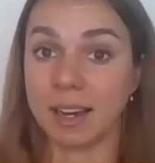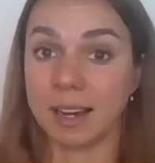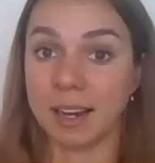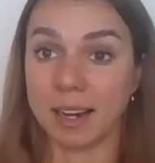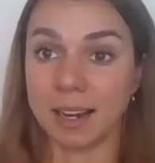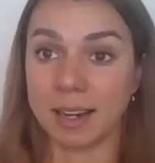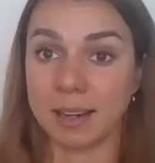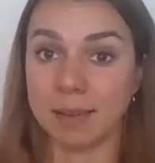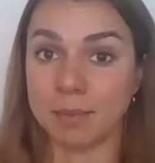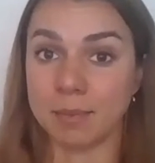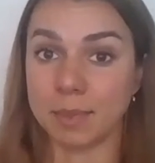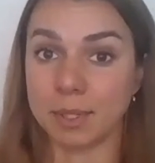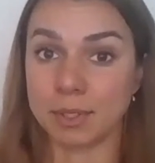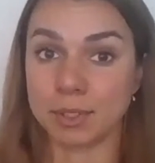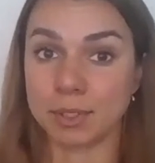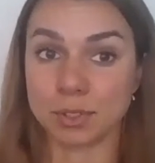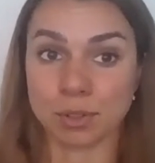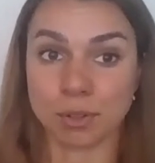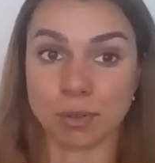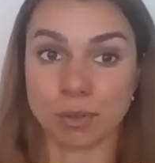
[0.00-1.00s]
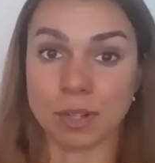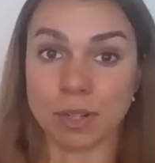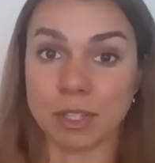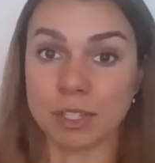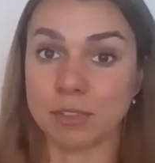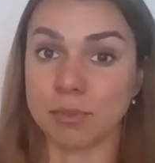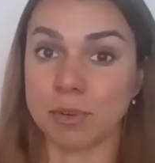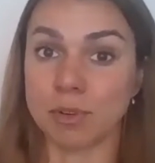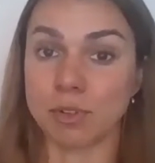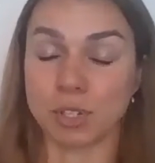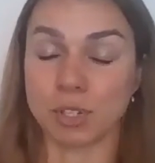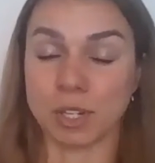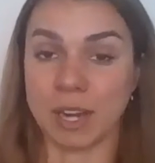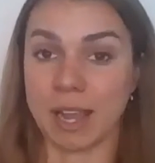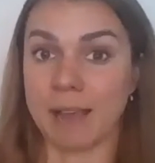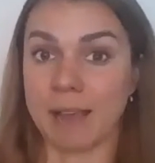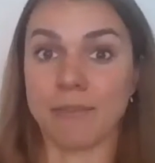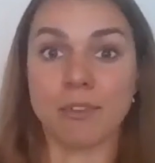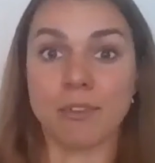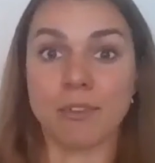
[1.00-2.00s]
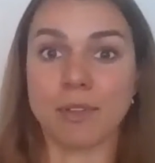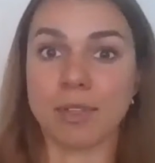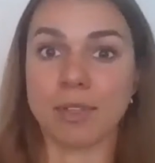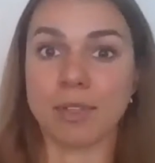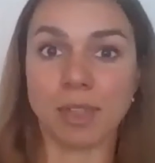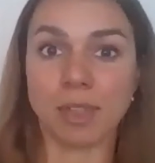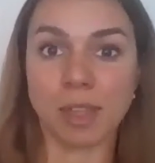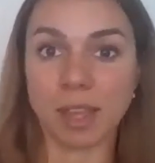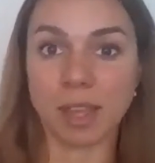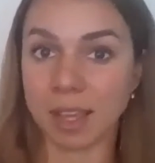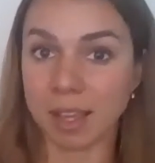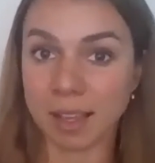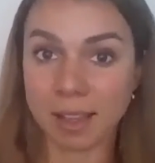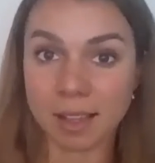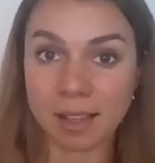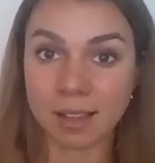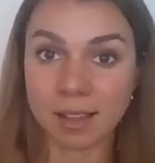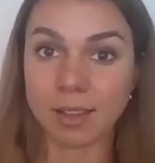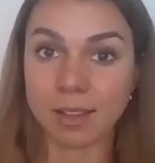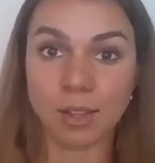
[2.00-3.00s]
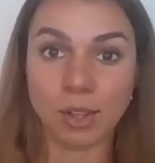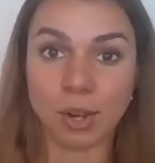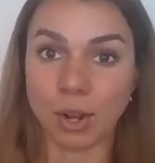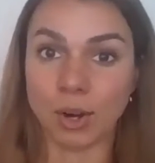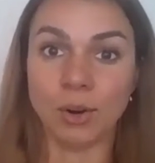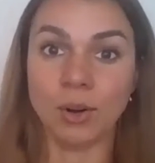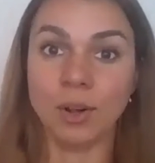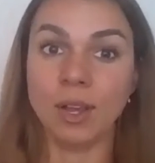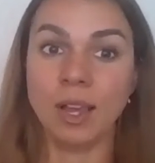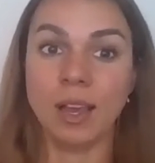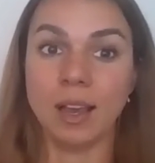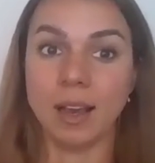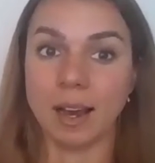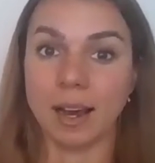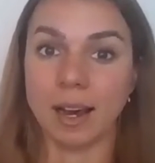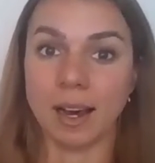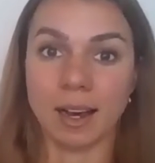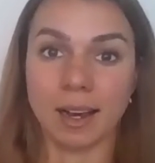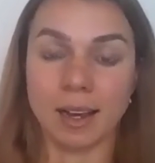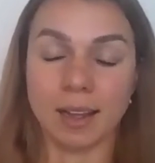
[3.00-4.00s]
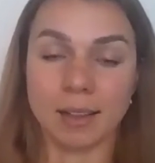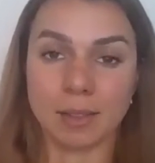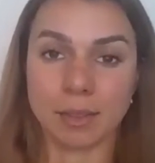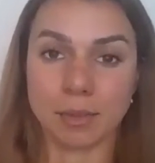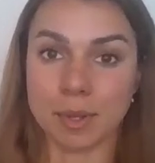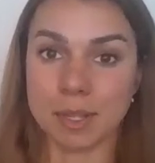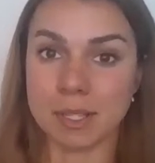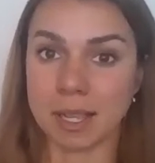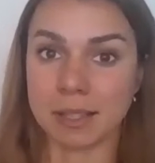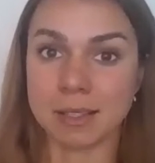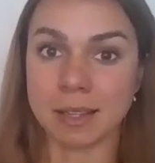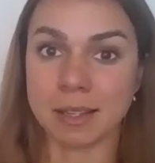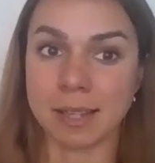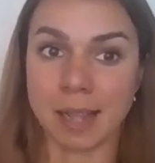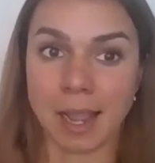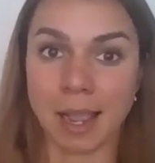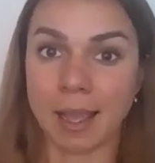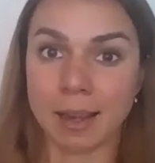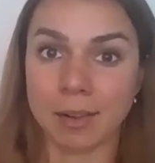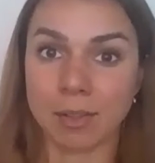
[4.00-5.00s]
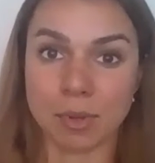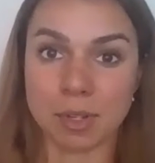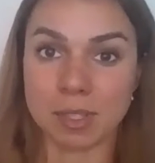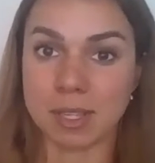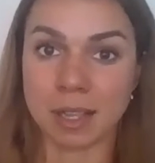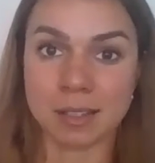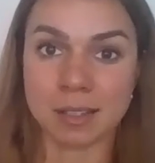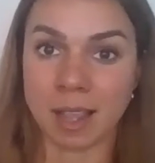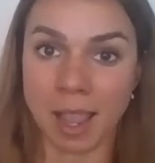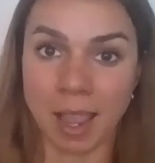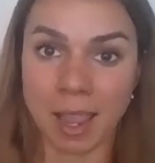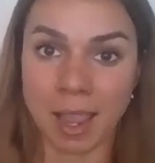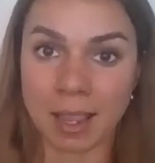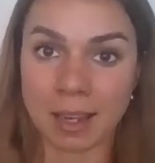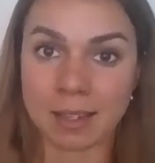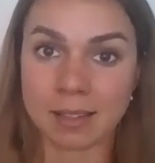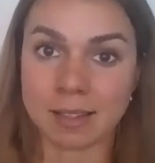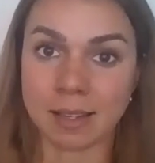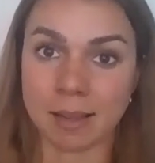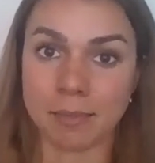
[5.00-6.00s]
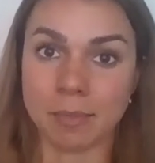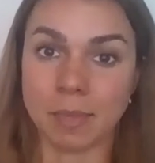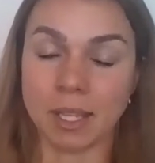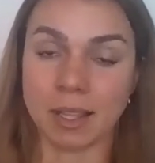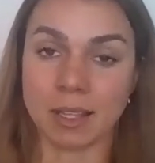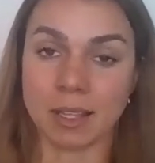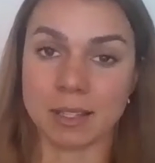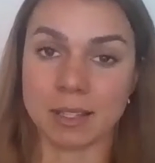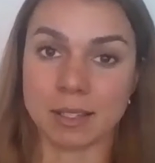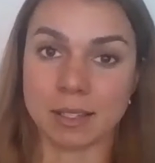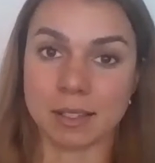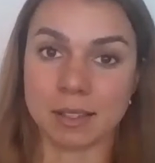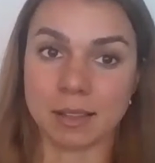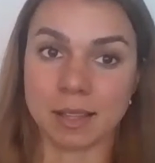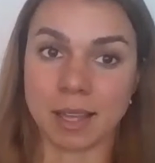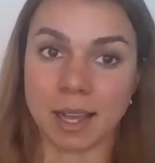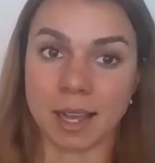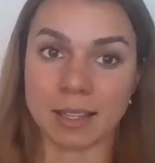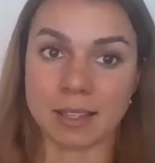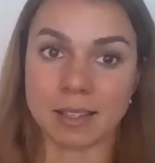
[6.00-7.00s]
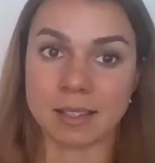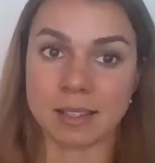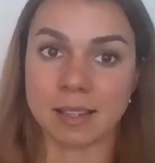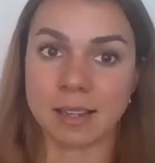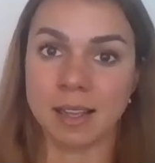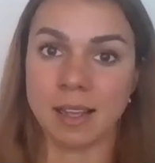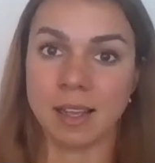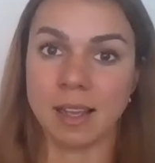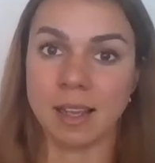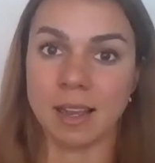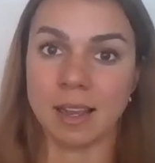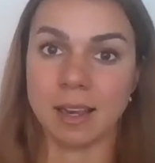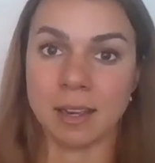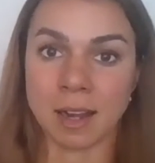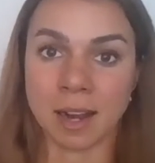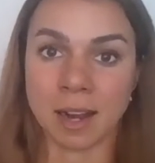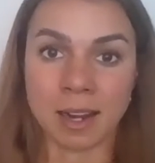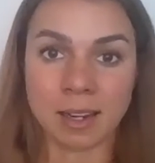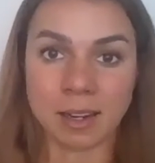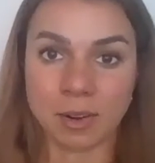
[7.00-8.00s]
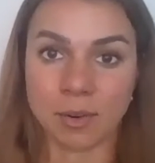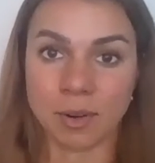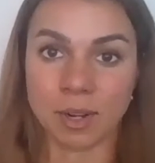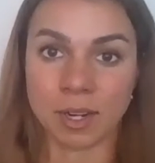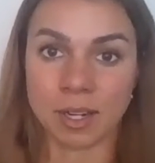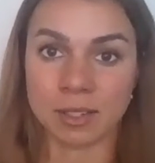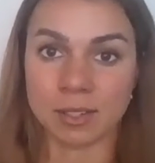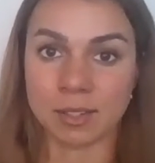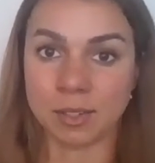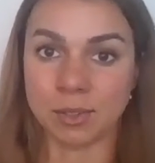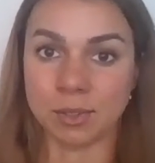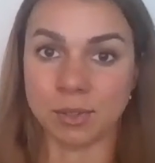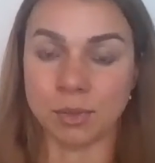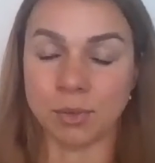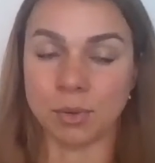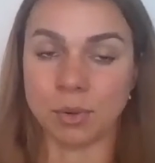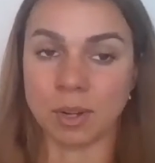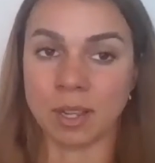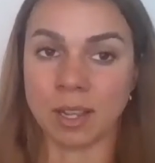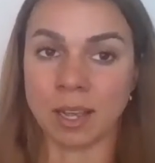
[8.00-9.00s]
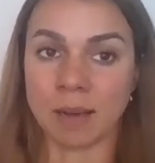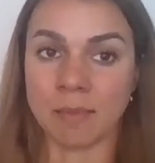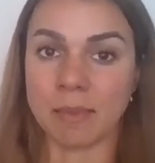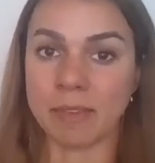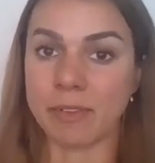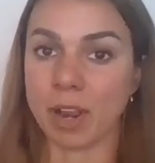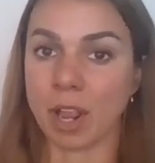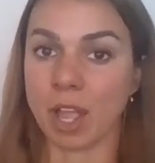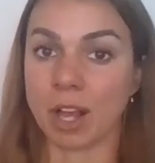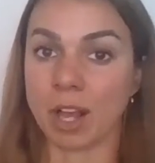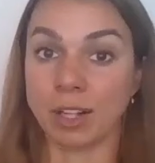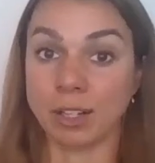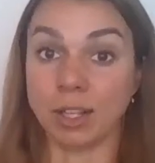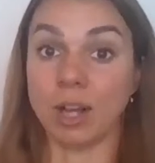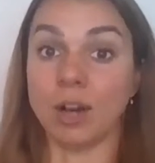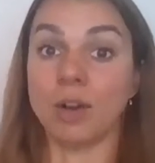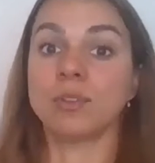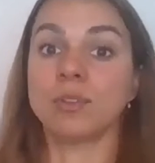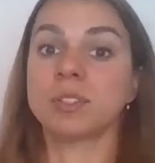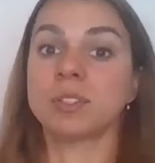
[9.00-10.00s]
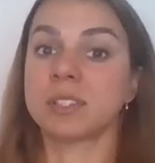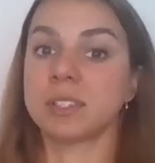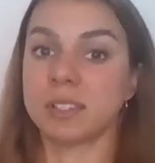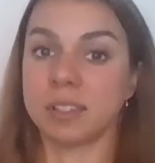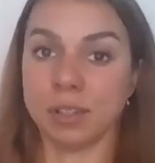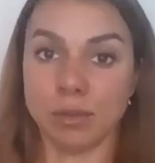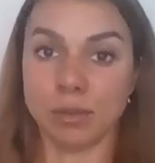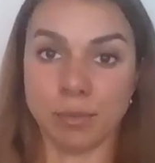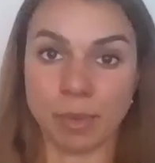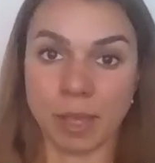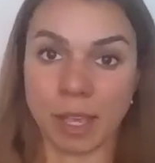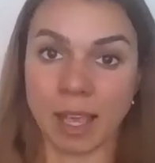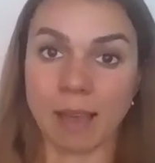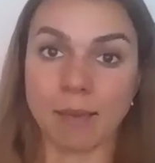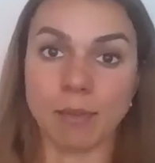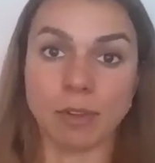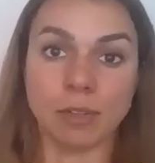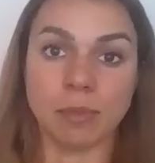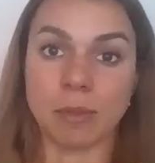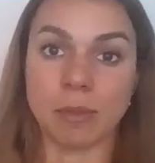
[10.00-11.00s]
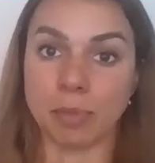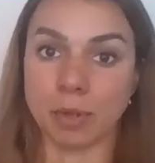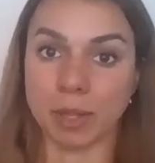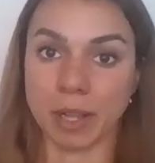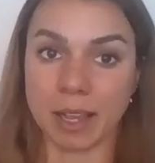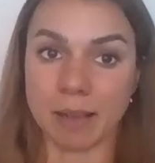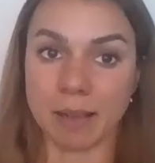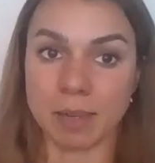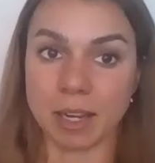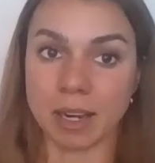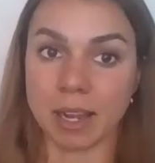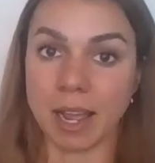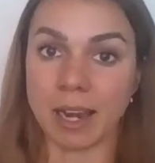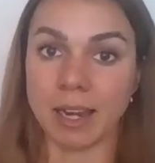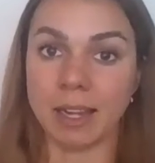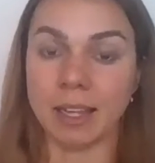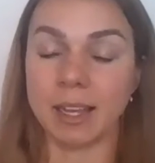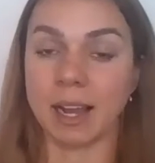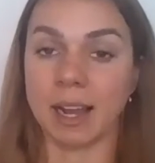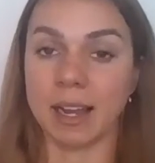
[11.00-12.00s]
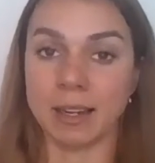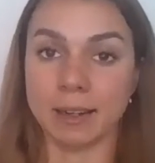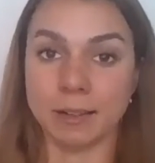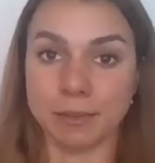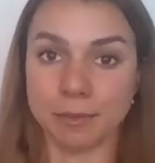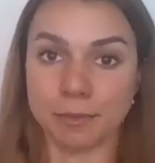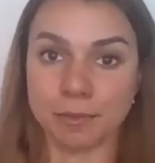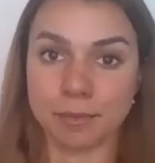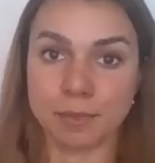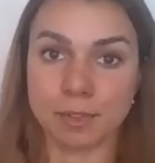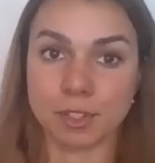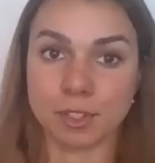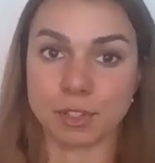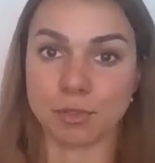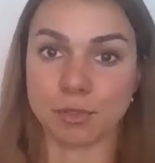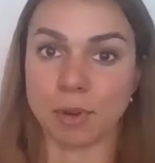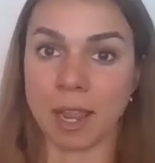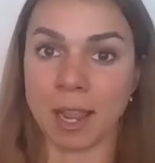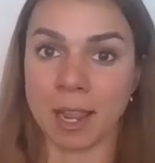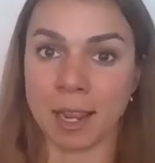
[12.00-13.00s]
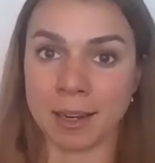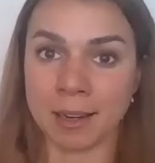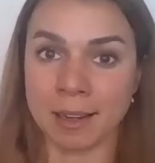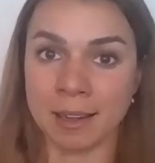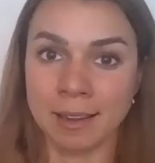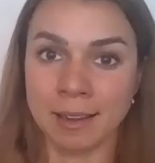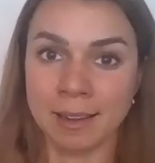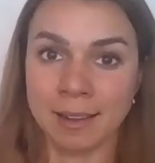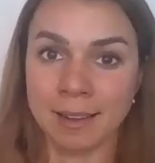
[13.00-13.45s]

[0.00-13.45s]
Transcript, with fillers: um, short range of motion, everything, you know, uh, three sets of ten, three sets of eight, something that's, that's not going to come even close to being able to be blamed on any kind of strain,